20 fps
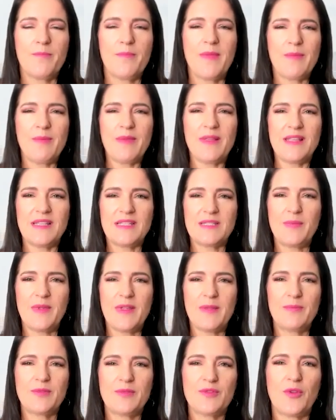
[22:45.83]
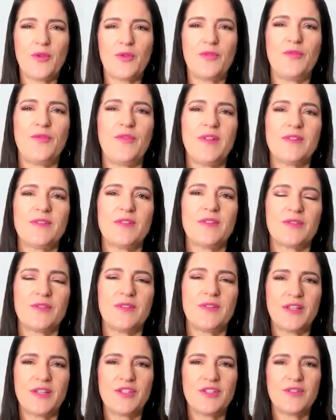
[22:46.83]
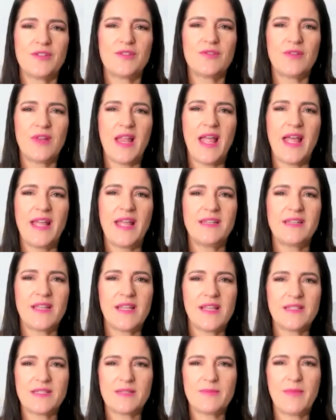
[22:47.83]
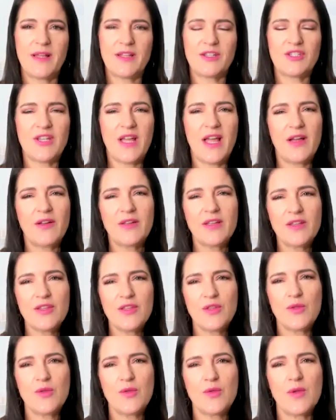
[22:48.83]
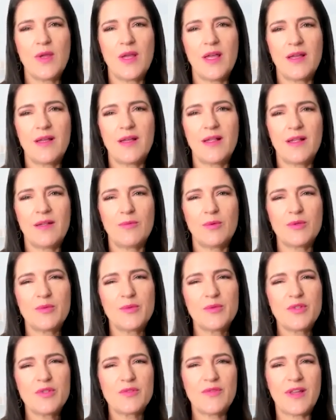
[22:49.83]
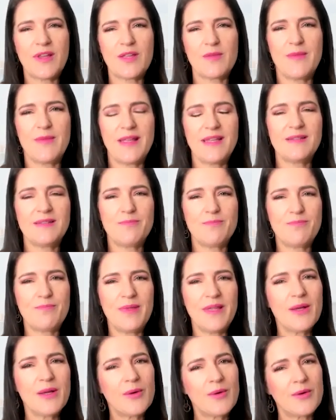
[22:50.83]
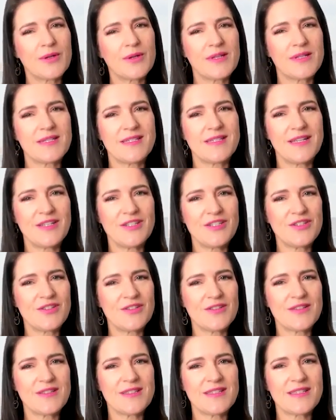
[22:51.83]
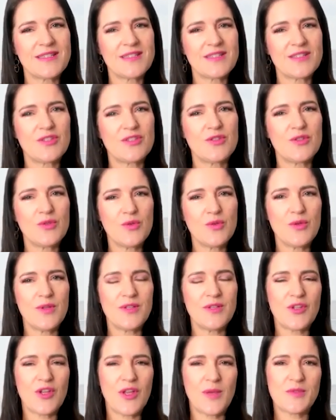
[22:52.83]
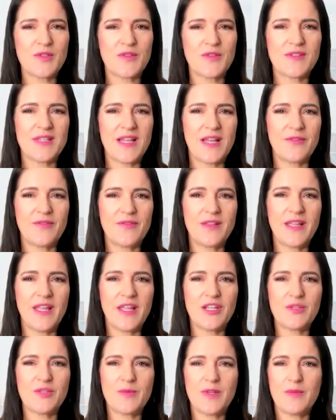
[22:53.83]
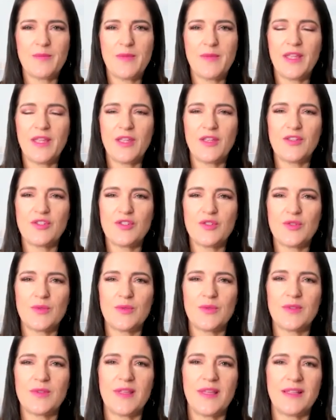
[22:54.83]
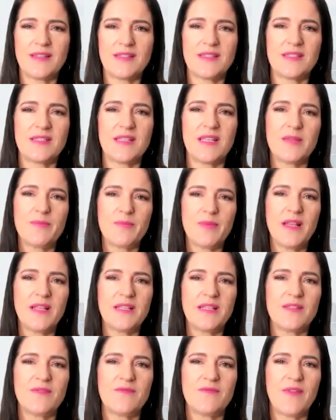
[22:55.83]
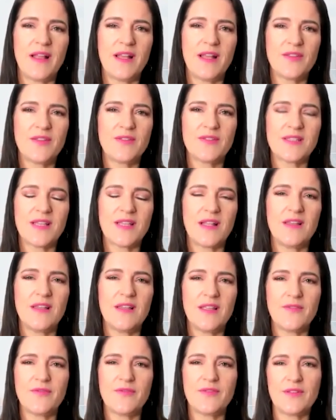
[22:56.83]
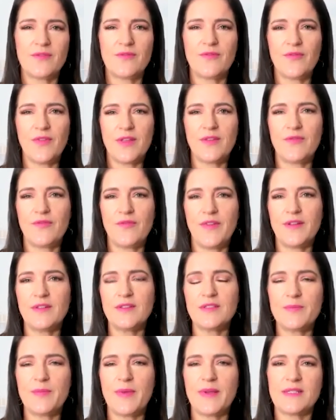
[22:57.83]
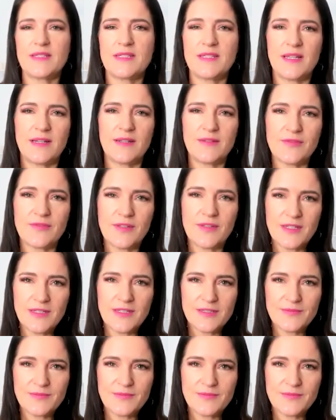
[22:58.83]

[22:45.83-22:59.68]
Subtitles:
Maybe these people don't feel the connection to land as much. How can you, what would you recommend bigger organizations do in terms of staff engagement and making sure that sustainability values are lived and felt by staff?